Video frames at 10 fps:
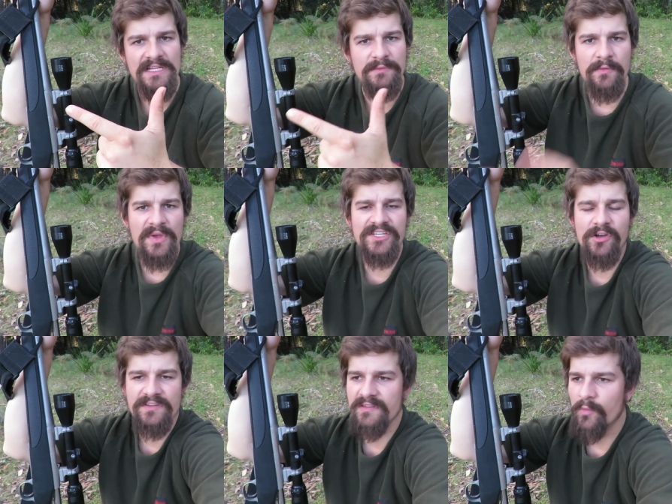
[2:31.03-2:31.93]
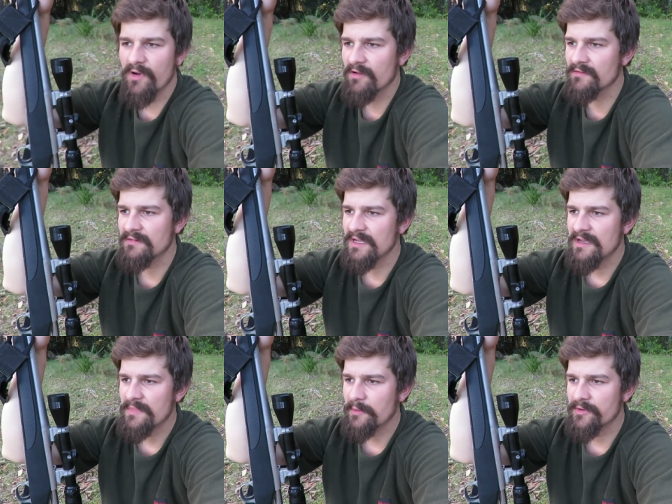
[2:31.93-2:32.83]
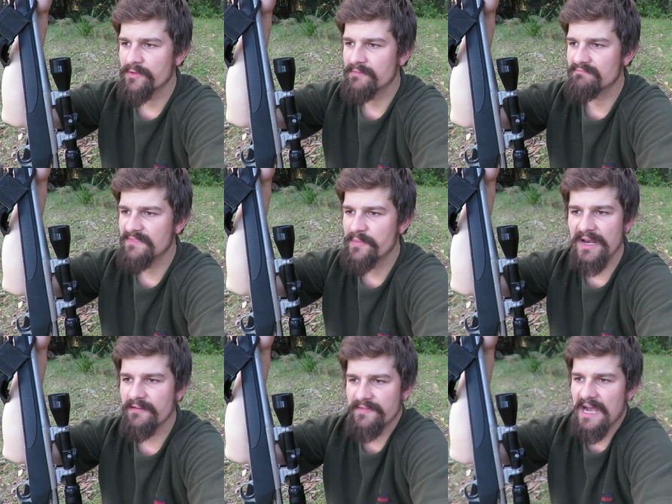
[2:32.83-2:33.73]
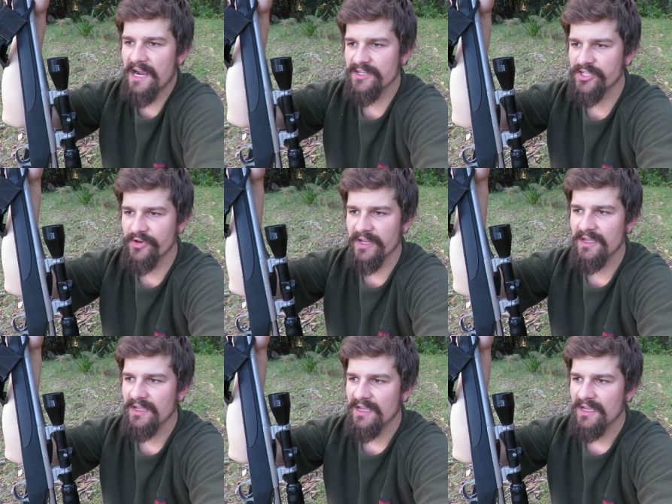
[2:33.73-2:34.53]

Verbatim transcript: Some of the best shots in the world, people who do competitive target shooting,